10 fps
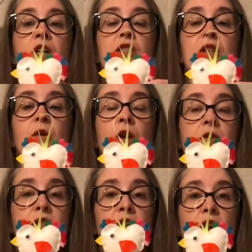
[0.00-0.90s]
So
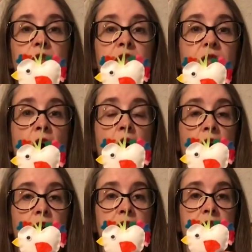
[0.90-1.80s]
lots and lots of
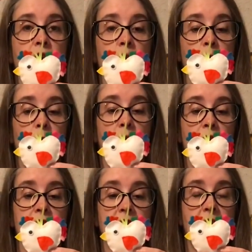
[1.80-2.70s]
hearts are what we're
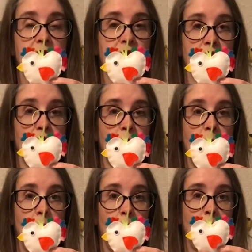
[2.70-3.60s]
going to have to do
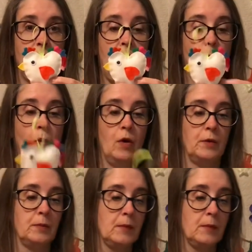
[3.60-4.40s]
with that one.